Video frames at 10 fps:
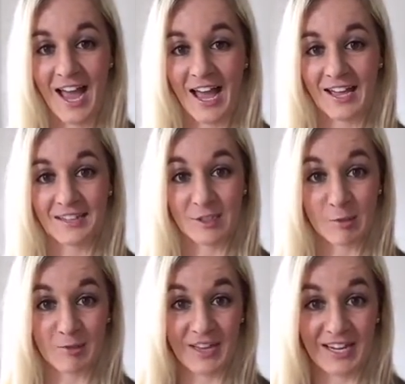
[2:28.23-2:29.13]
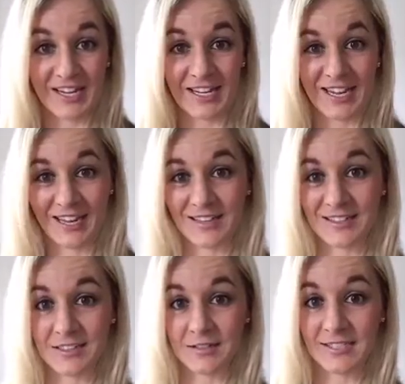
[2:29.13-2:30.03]
and complaining
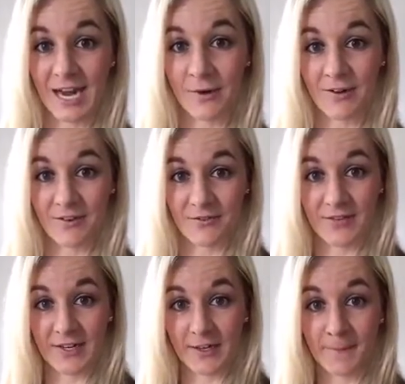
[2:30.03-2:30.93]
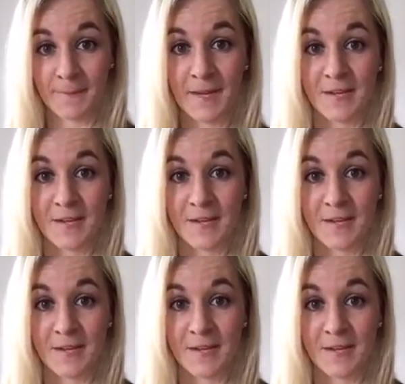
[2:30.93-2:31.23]
and doubt and fear.